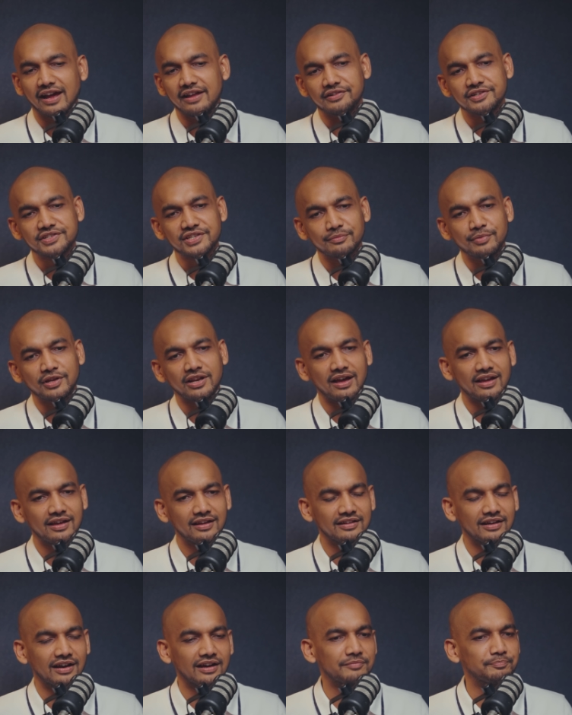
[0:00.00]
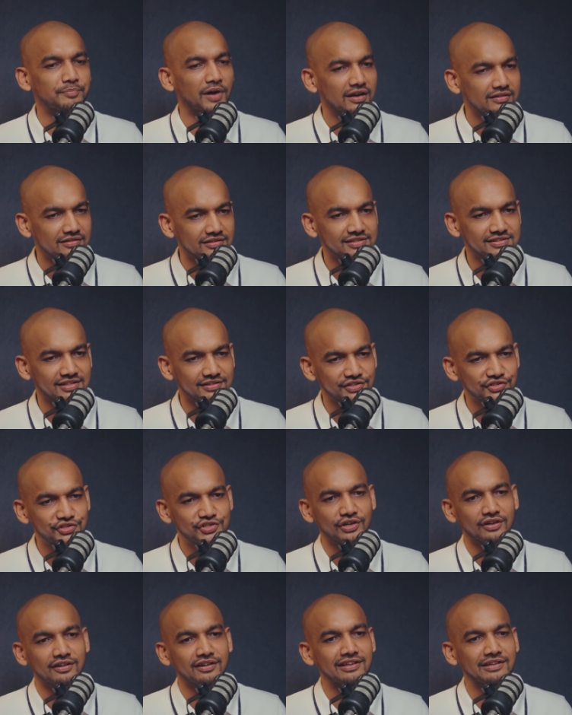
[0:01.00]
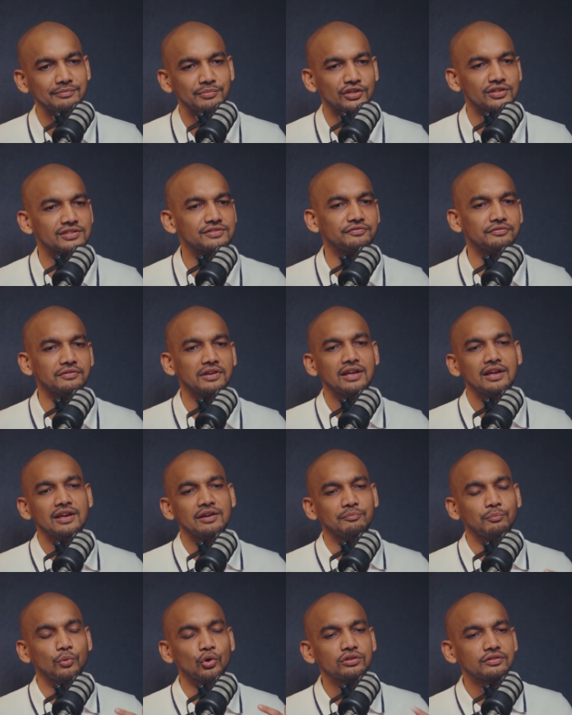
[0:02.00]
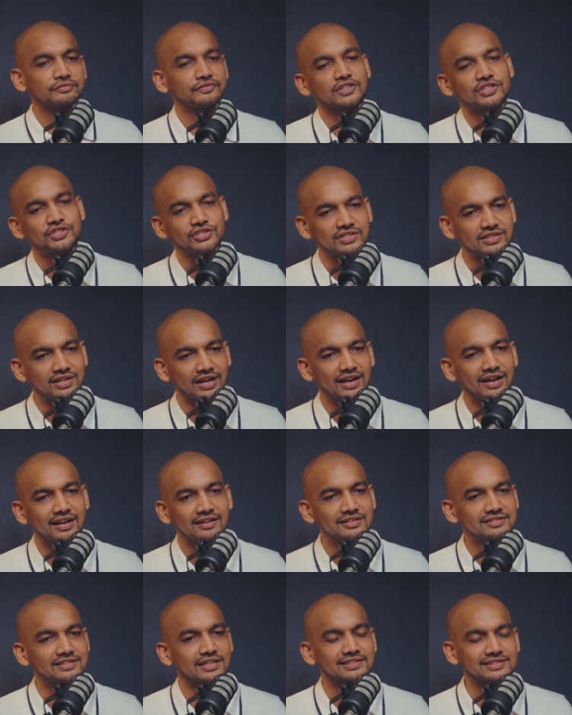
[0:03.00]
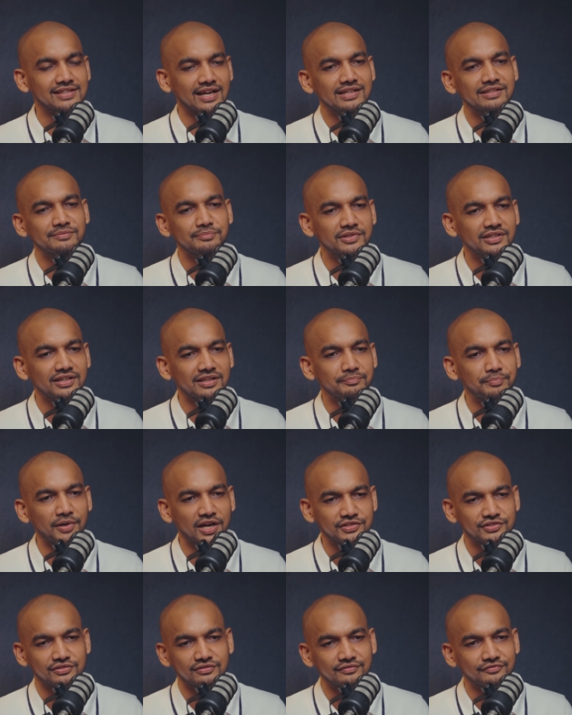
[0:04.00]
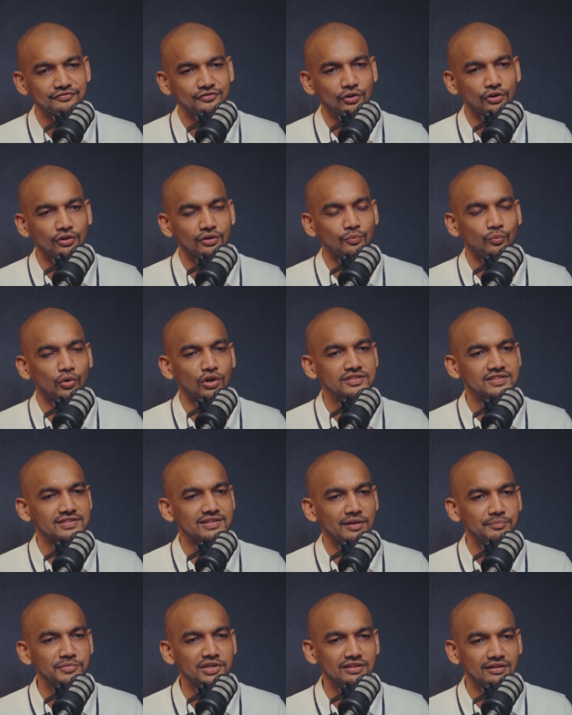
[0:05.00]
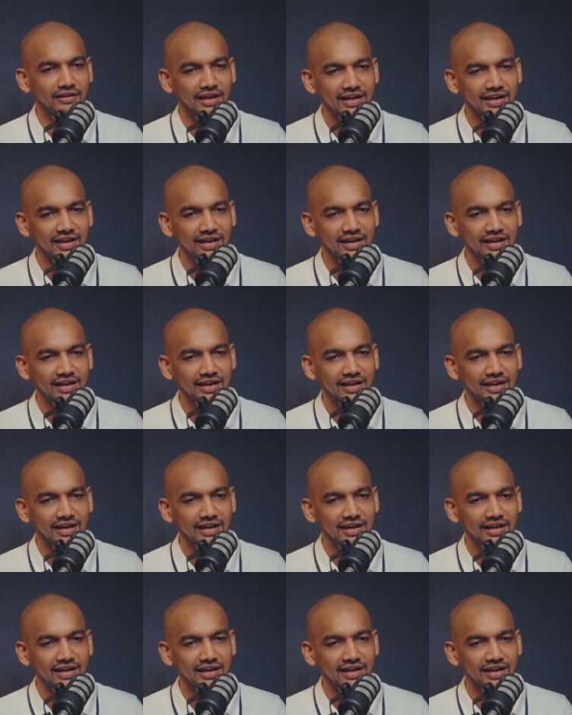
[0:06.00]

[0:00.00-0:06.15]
And Rishabh and I are partners in this journey because both of us share this excitement and passion for what's coming